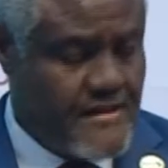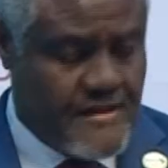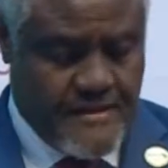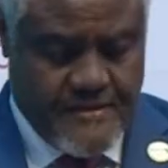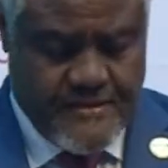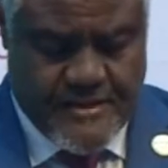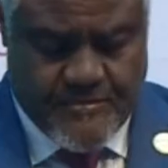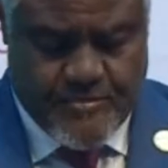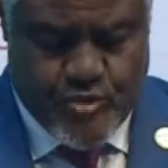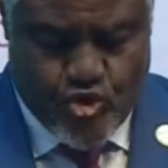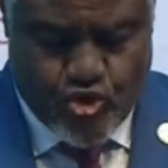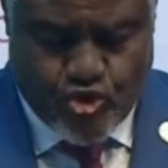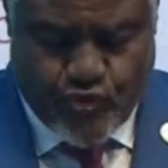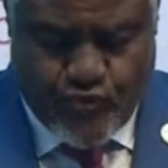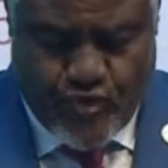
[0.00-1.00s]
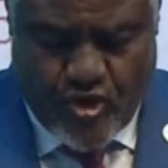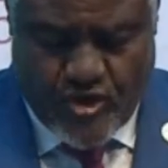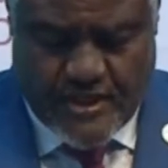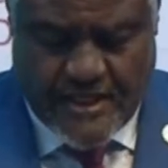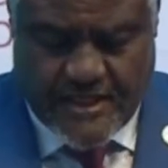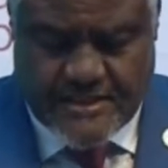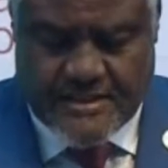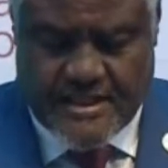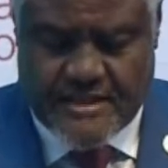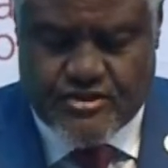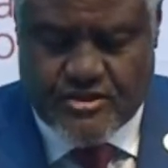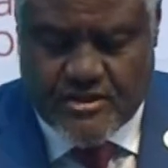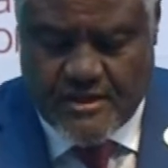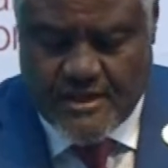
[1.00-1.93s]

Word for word: The beautiful and natural